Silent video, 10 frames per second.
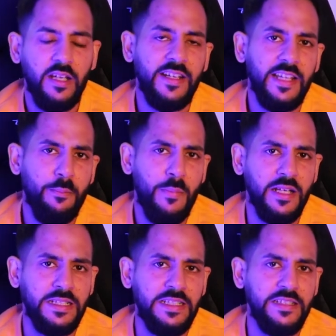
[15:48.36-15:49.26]
going to get
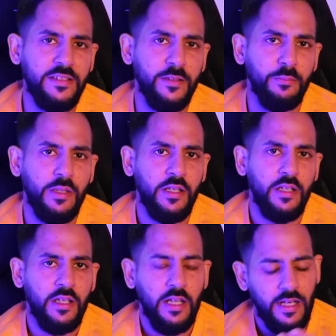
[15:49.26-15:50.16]
magnesium,
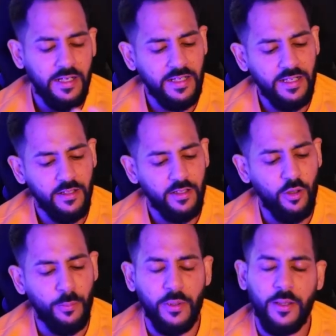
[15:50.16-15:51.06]
I'm going to get
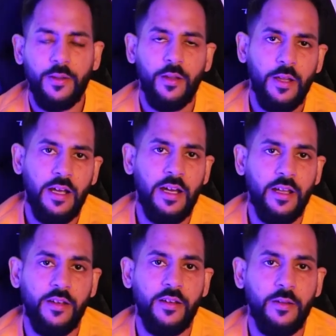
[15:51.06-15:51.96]
copper.
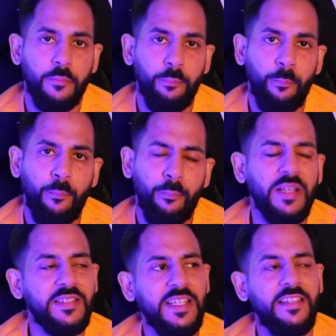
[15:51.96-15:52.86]
And, but
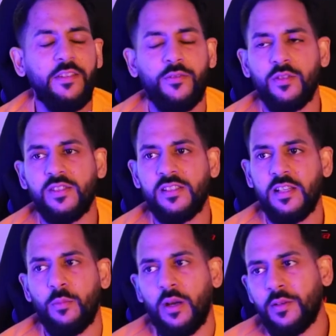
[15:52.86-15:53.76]
it's easy for us to
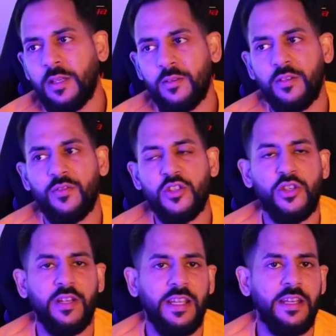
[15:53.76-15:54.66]
say, well, you're
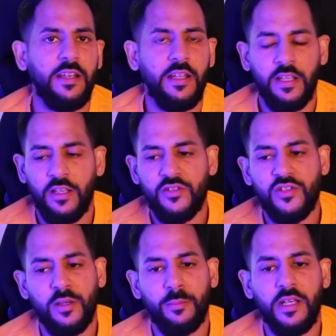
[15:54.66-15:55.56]
deficient in
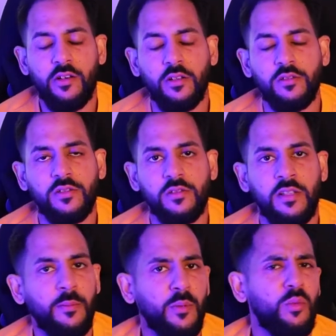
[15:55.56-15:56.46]
certain minerals. It's
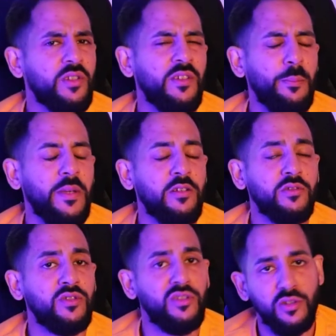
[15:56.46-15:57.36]
like, but what do the
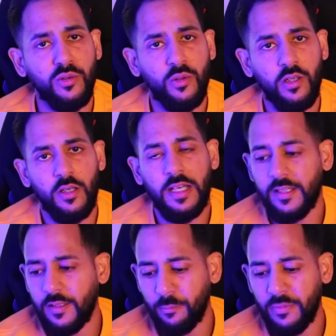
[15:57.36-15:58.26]
minerals do?
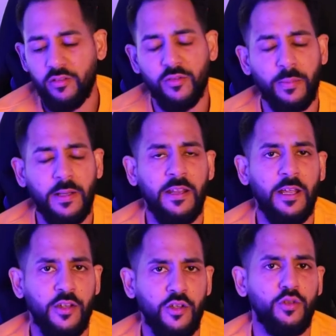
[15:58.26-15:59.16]
And minerals play
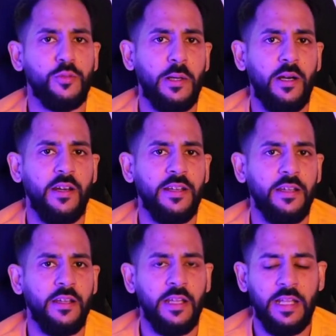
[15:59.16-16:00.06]
a huge part in
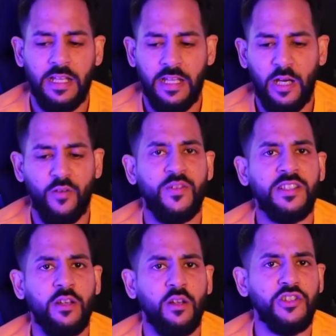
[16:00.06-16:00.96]
our
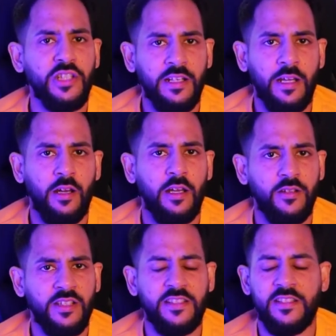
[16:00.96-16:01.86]
physiology and our
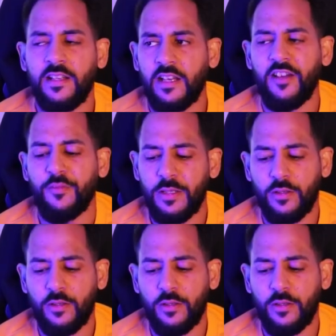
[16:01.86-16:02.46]
day to day life